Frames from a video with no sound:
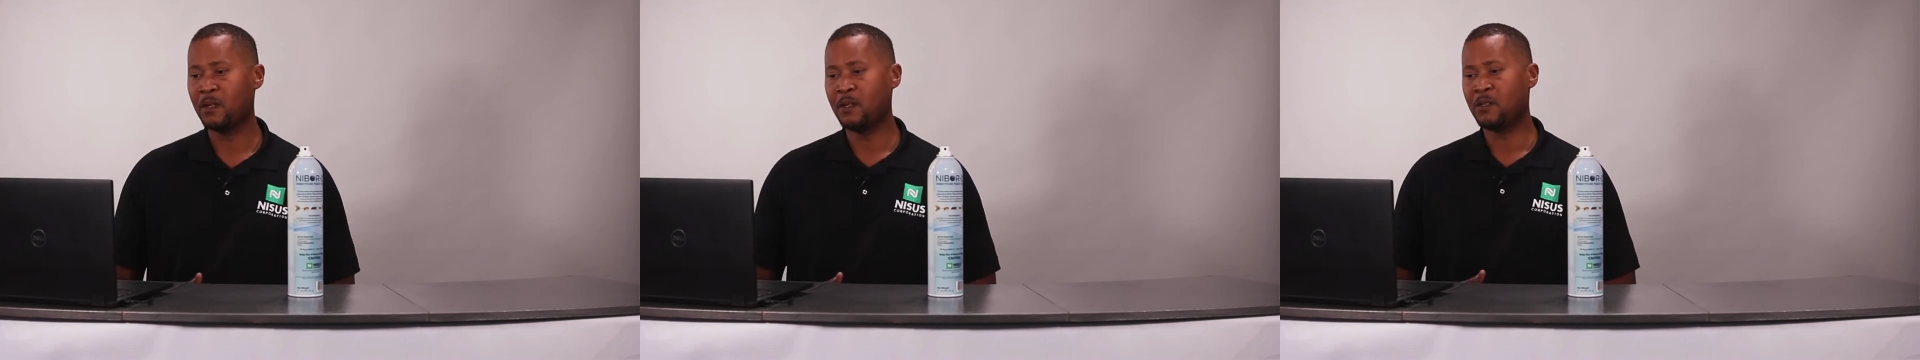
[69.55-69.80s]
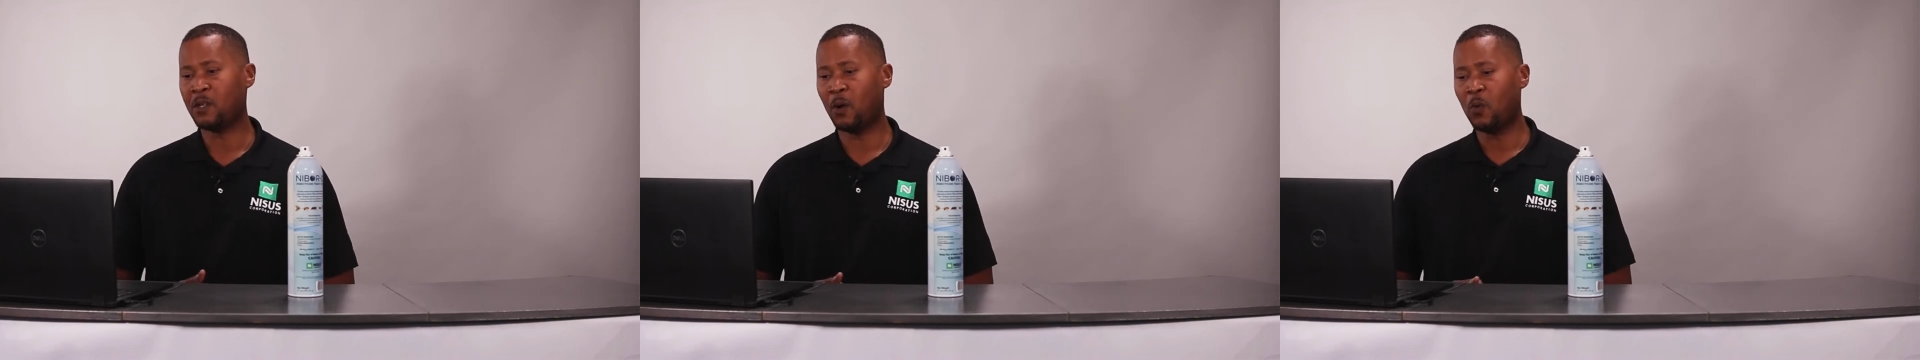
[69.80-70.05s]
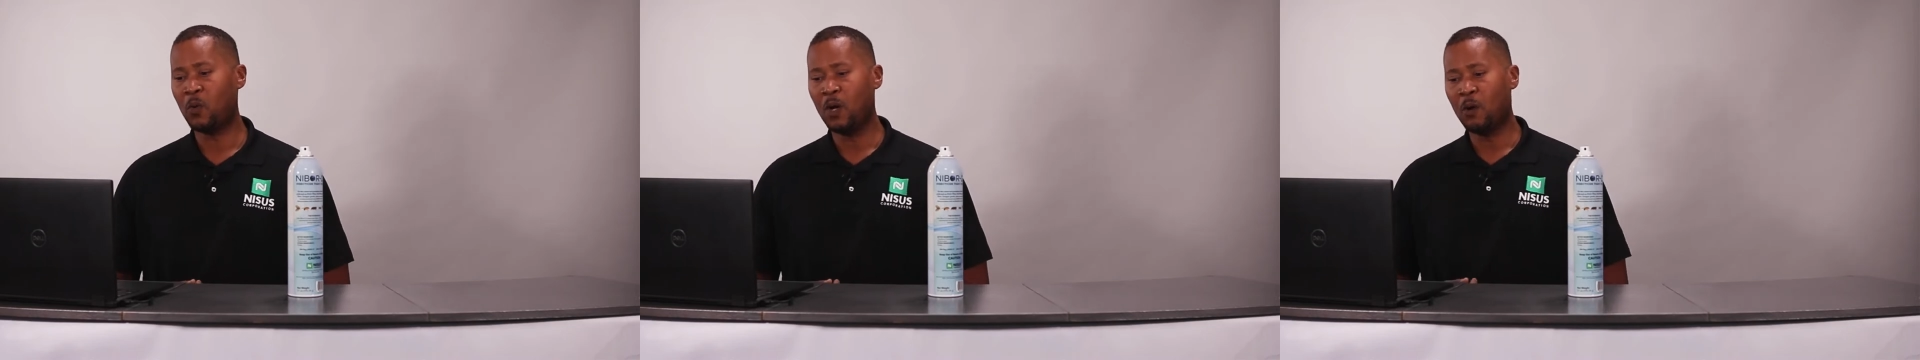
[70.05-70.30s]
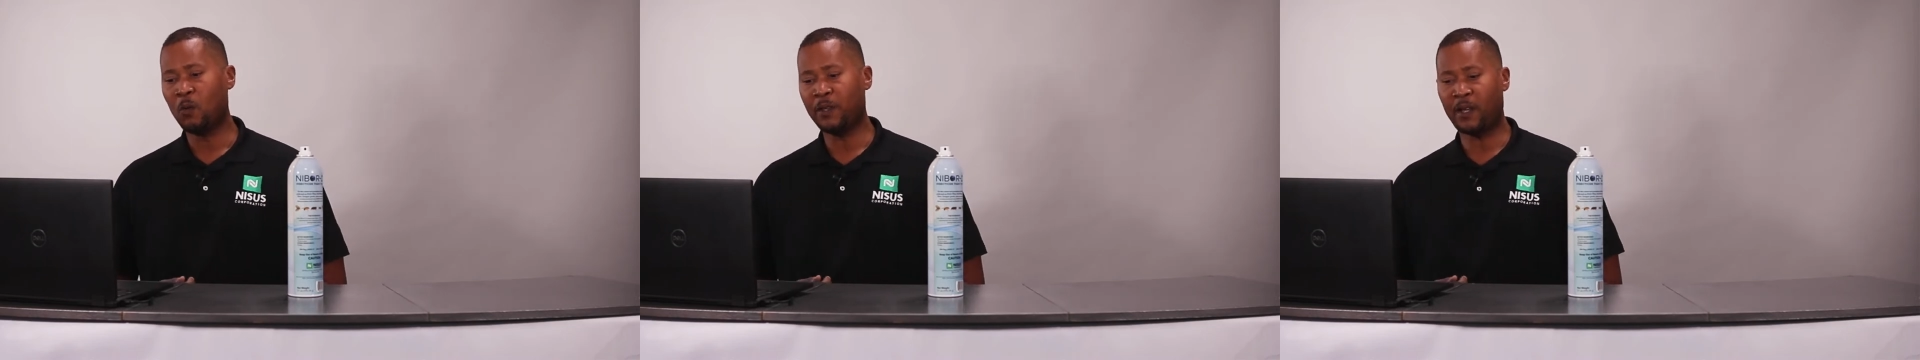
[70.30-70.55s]
So
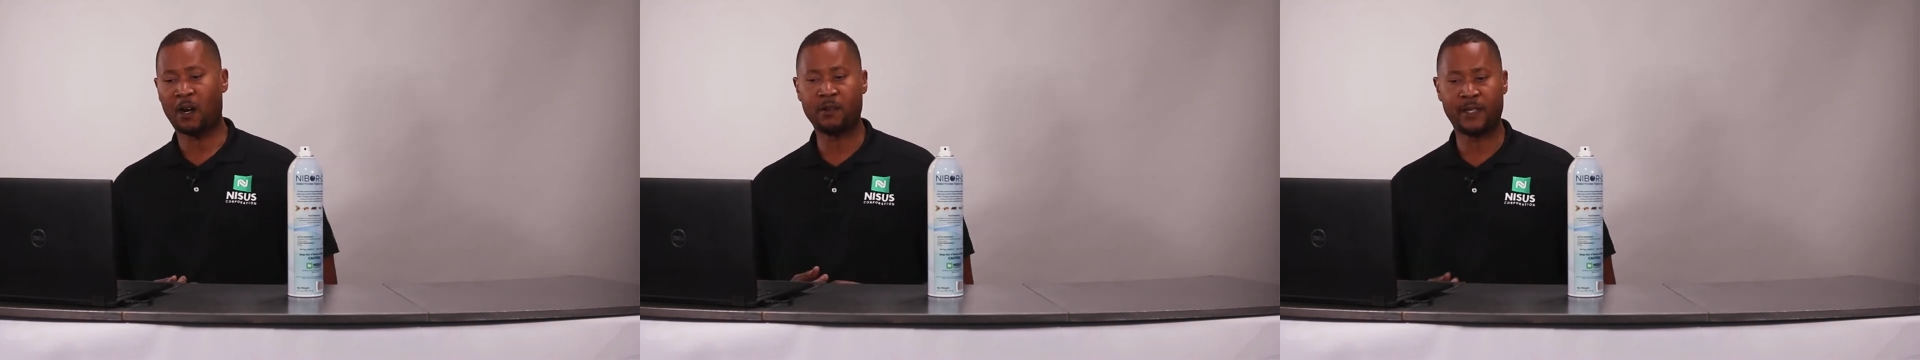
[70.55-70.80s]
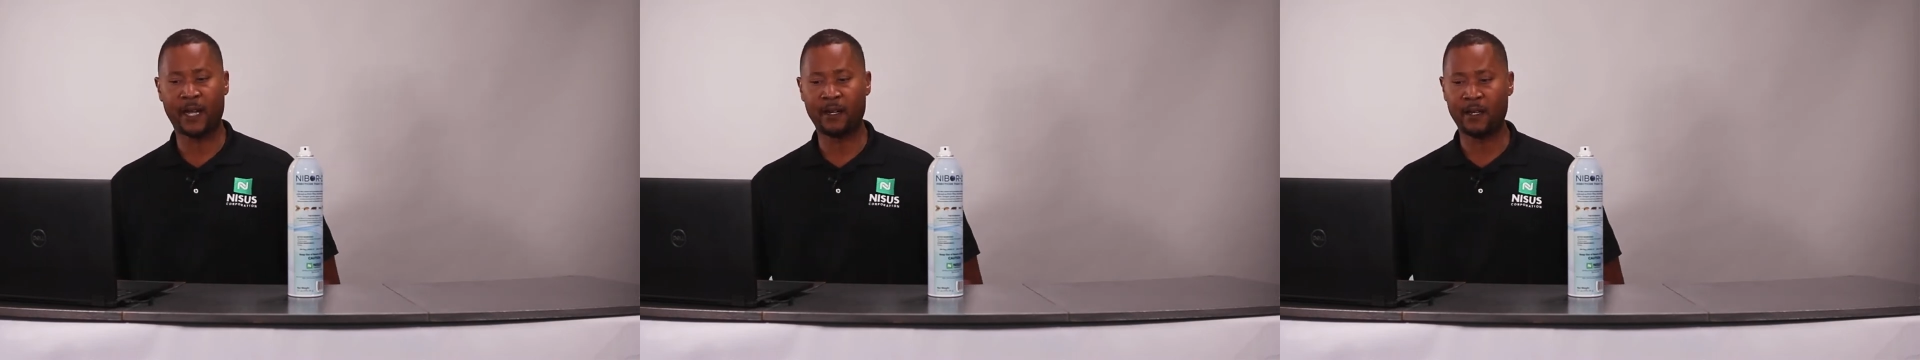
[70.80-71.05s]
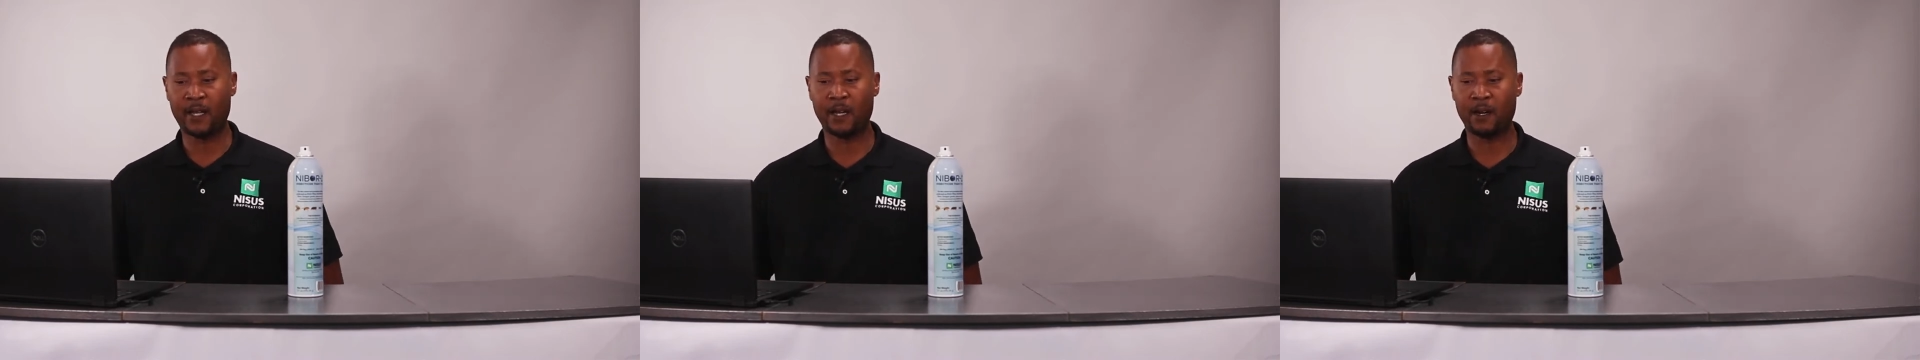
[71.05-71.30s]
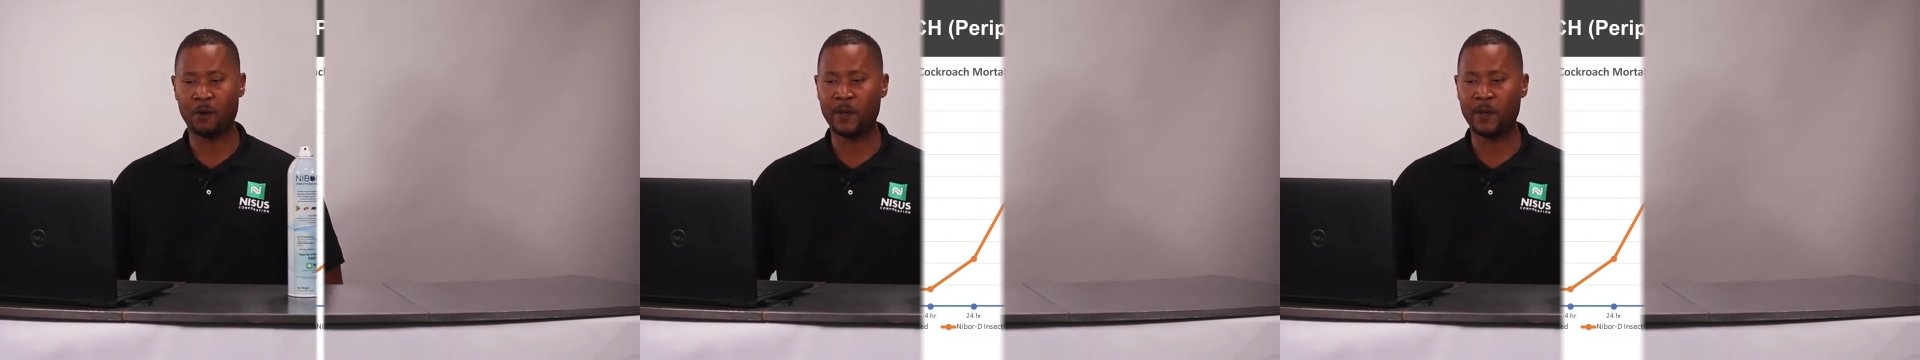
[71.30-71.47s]
with our data here,